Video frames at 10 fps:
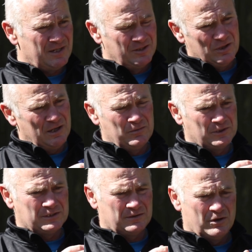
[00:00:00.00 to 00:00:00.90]
I know how
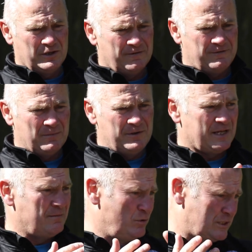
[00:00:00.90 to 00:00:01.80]
much it's hurt your families,
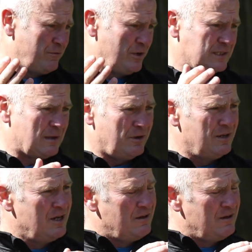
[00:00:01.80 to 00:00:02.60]
like Moussa, for example.